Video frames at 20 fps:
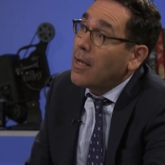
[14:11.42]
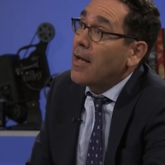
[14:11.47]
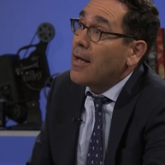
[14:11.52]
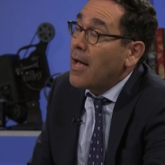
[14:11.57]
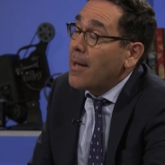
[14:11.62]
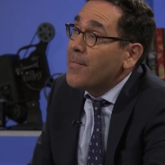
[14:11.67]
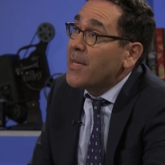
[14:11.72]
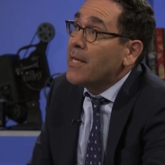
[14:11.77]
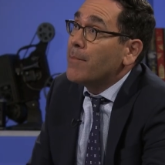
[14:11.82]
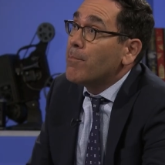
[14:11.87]

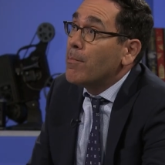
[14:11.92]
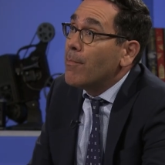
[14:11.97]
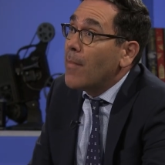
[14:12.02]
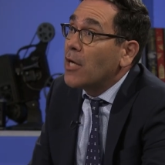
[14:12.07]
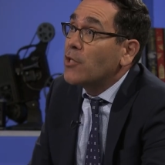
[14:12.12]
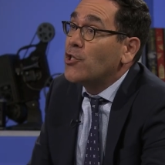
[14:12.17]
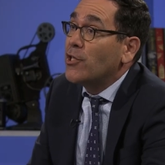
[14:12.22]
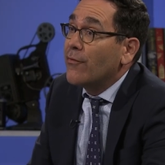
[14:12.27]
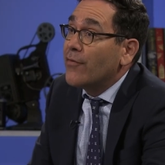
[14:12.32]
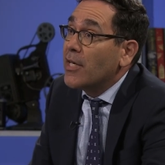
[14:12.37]
I mean,
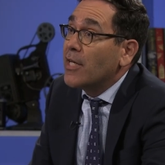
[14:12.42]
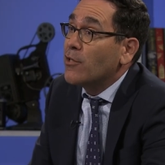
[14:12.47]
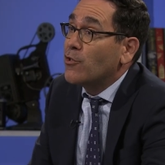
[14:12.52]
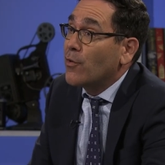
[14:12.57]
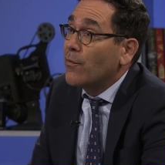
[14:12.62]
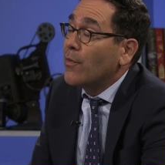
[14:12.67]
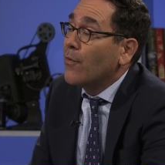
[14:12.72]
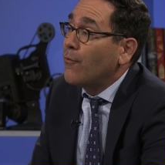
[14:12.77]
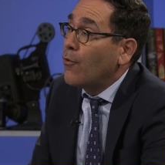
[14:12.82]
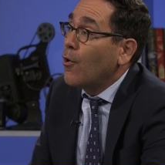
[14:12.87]
much of the
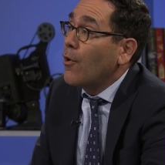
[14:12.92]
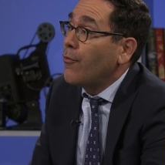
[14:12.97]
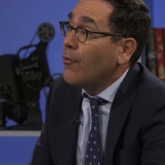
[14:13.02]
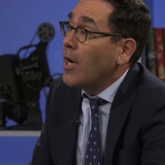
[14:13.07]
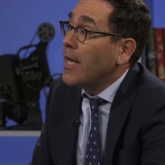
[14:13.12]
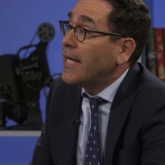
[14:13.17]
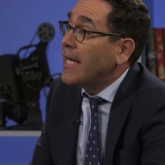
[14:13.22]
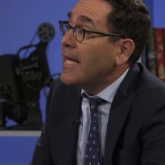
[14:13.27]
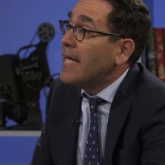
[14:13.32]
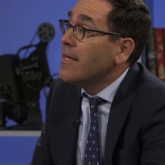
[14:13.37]
history of the Fourth
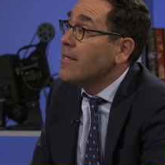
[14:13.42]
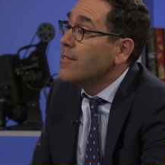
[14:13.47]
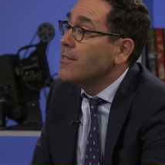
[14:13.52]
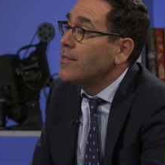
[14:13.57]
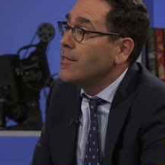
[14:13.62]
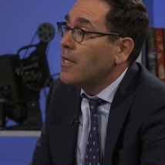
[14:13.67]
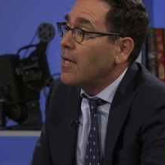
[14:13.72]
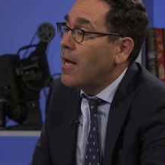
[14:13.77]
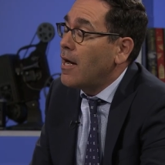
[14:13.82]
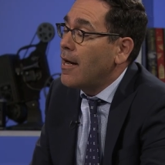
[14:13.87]
Reich
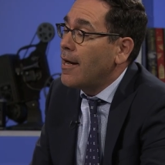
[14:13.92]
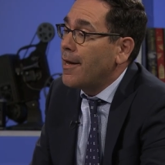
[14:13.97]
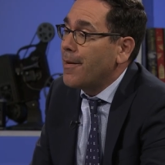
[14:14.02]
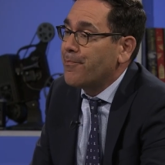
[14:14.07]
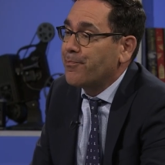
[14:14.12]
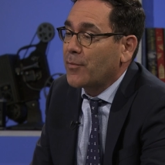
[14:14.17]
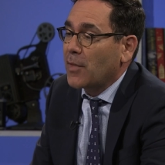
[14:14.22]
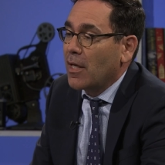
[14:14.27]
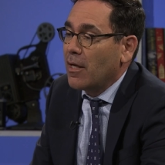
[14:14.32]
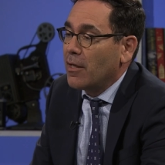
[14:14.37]
is
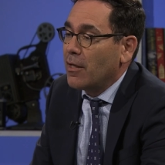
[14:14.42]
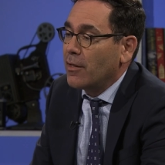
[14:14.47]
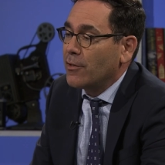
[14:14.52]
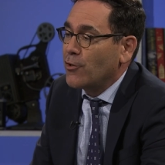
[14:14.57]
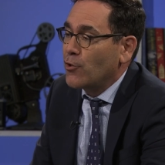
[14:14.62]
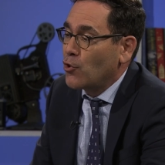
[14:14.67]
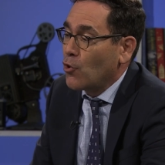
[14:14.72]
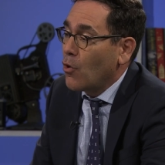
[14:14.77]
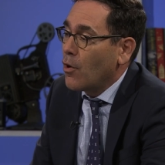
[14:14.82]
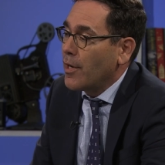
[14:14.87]
um, a
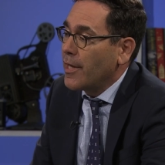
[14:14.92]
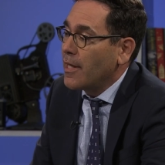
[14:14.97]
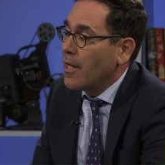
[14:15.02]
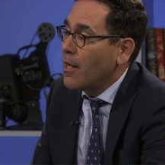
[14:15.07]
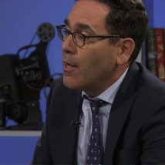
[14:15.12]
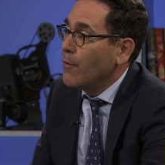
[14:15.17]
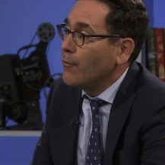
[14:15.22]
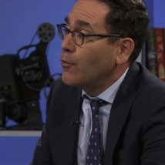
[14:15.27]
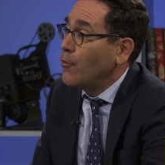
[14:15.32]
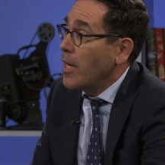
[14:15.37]
story
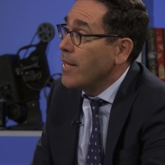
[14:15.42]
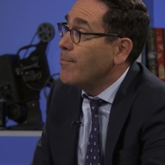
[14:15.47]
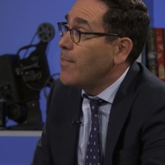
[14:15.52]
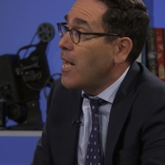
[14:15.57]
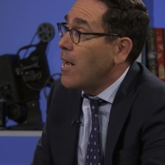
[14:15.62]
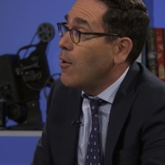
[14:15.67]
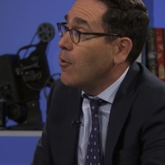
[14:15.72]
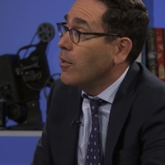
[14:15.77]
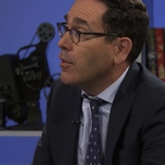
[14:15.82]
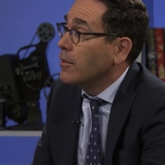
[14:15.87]
of great
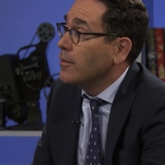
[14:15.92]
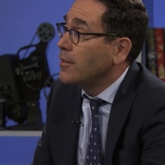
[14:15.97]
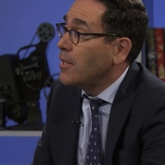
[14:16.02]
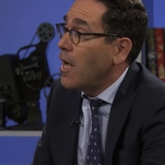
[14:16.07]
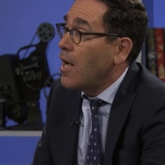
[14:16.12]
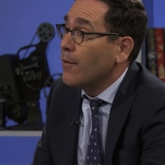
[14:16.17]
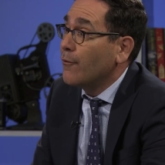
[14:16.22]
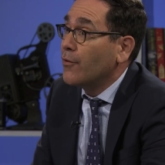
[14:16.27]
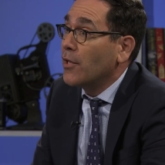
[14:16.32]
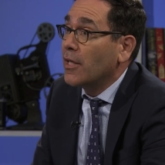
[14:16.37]
power
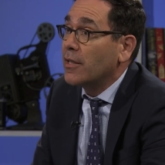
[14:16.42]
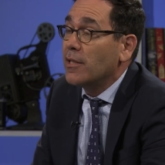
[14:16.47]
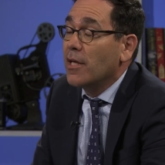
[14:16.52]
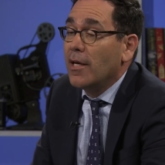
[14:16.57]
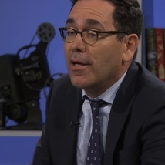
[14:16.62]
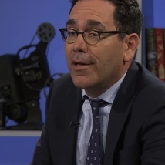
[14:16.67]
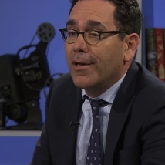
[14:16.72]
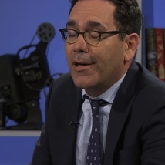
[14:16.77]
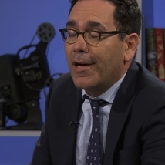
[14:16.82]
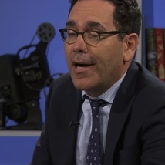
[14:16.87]
conflict.
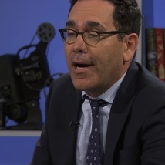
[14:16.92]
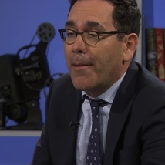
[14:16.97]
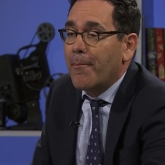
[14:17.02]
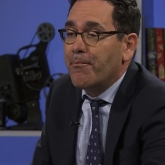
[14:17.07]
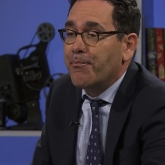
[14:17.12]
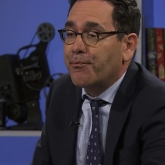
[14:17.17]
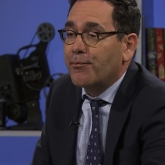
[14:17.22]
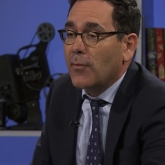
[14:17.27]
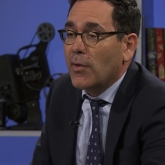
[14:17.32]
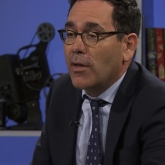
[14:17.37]

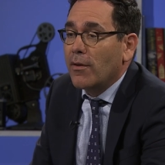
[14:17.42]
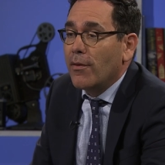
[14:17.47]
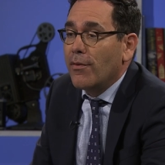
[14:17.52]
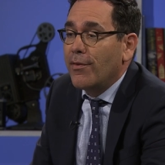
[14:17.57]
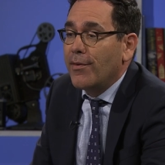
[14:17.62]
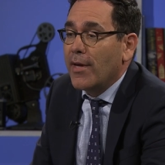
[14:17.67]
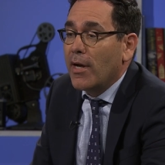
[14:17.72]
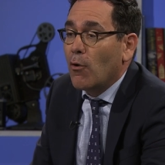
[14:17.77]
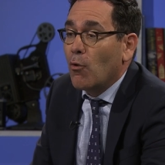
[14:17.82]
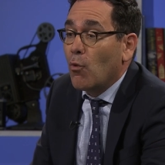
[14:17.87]
Um,
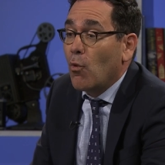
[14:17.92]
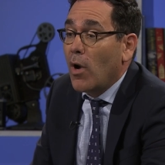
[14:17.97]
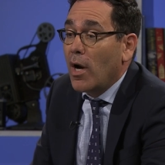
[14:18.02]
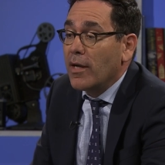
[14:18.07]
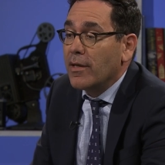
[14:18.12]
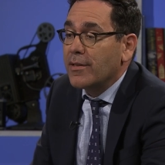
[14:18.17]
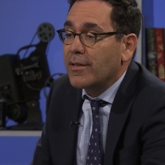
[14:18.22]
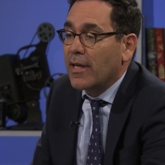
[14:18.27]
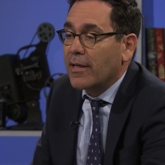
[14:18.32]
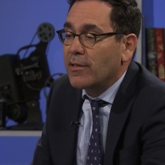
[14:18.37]
there
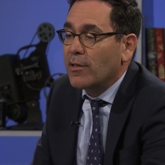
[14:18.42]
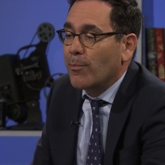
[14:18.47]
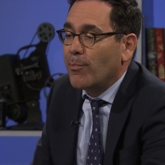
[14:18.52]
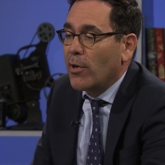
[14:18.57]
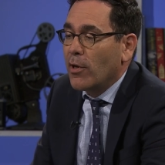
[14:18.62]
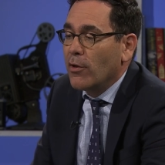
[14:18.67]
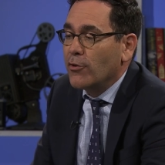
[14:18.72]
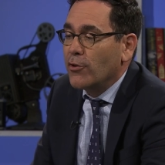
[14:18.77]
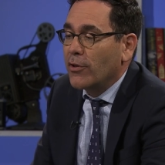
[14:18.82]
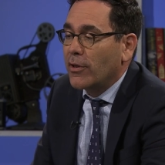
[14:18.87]
was, I
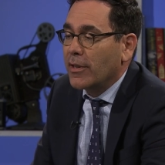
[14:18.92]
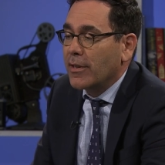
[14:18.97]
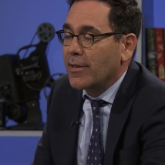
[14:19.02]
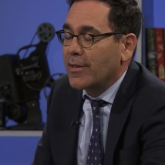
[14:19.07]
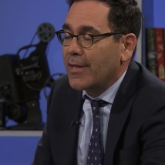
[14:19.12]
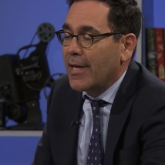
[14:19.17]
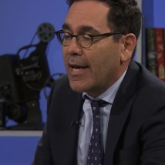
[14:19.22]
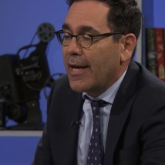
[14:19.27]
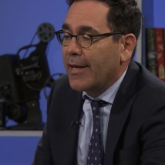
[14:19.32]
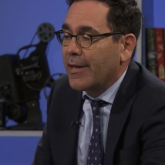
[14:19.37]
suppose you could
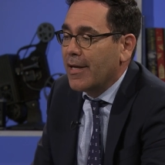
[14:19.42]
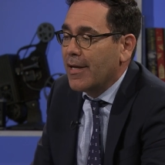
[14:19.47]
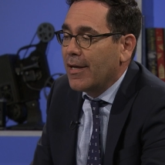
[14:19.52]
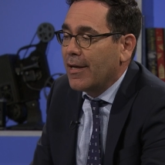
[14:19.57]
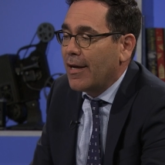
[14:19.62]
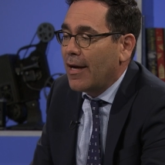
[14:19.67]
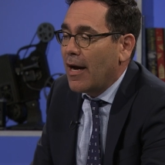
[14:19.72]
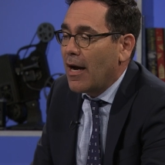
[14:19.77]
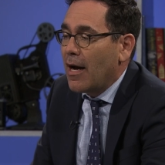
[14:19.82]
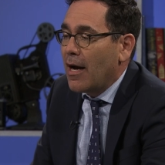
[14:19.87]
say,
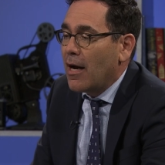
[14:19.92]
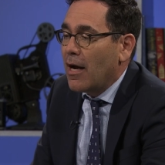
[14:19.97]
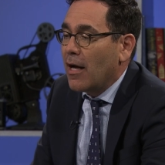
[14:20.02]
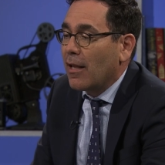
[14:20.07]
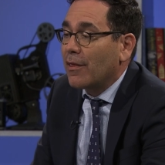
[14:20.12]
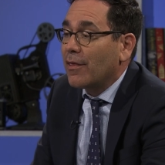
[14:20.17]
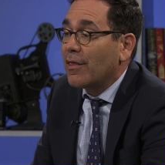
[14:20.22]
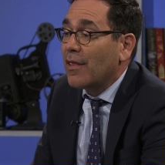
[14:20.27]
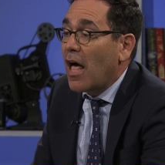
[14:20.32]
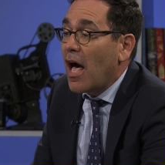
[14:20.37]
uh,
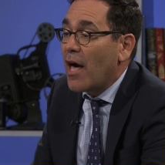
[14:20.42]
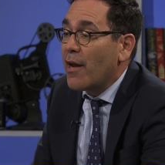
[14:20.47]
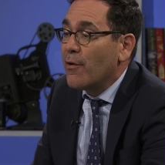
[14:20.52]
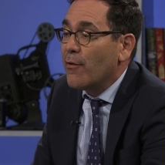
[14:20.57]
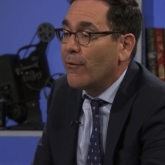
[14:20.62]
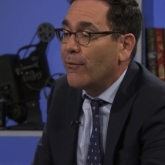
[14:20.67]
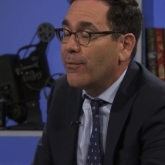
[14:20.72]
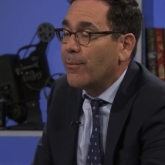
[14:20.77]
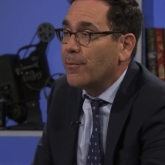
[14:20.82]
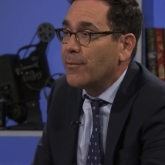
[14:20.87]
a lot
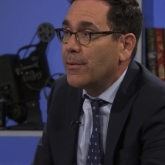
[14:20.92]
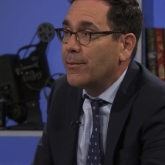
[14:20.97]
of